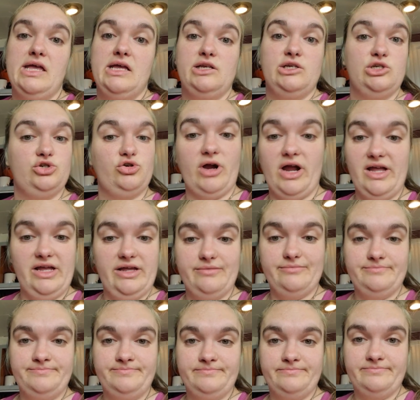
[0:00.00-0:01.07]
try it.
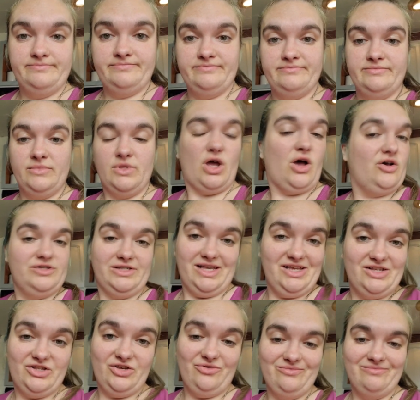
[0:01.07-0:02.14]
I'll see you
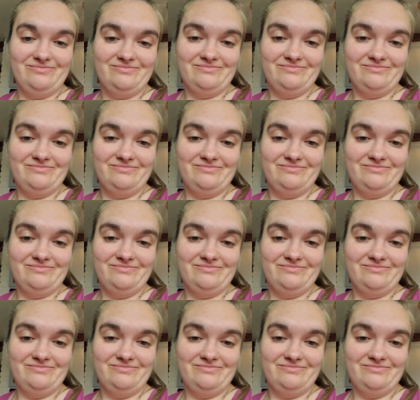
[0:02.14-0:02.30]
soon.